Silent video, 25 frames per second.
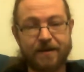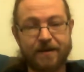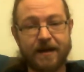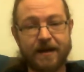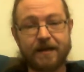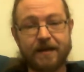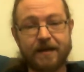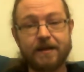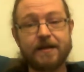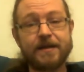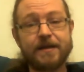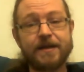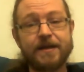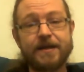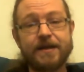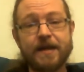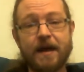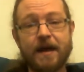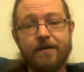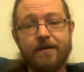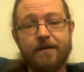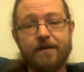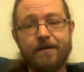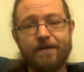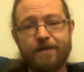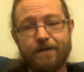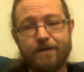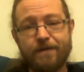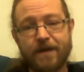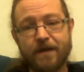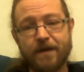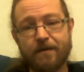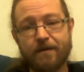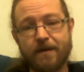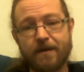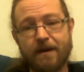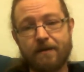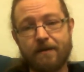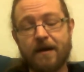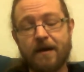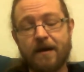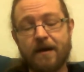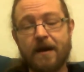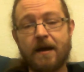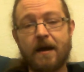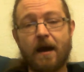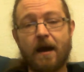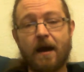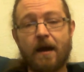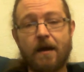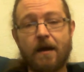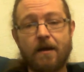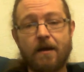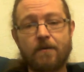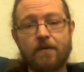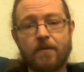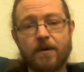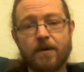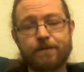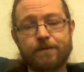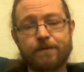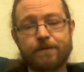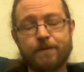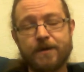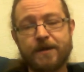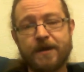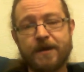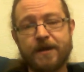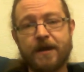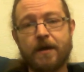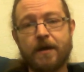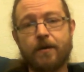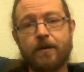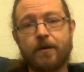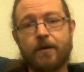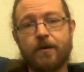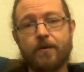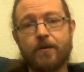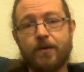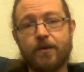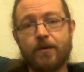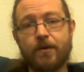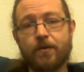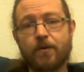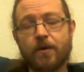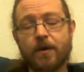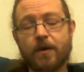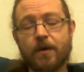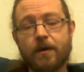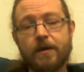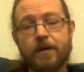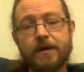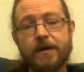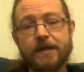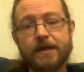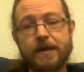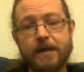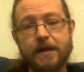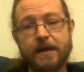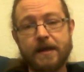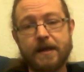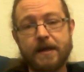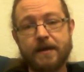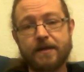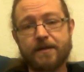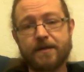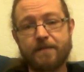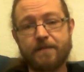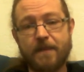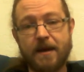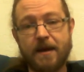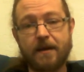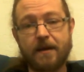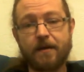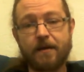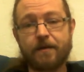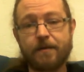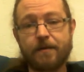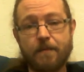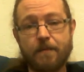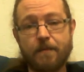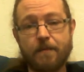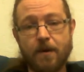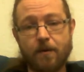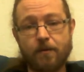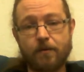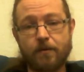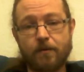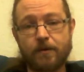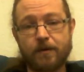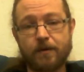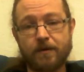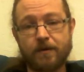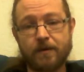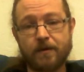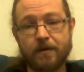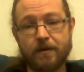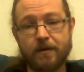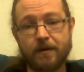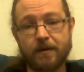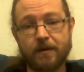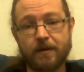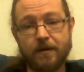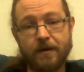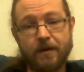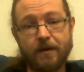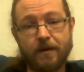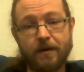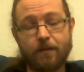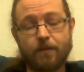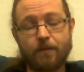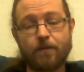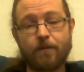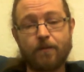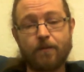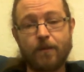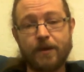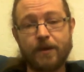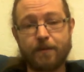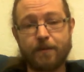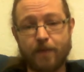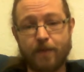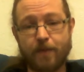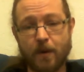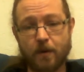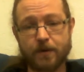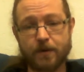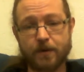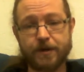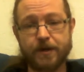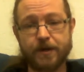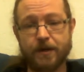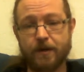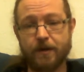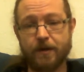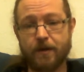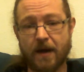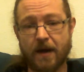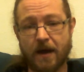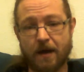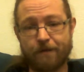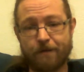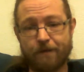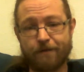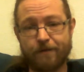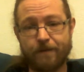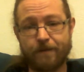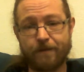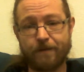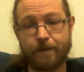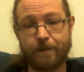Okay, this is how you figure out how much material you're going to need to make the mold with the box that you have.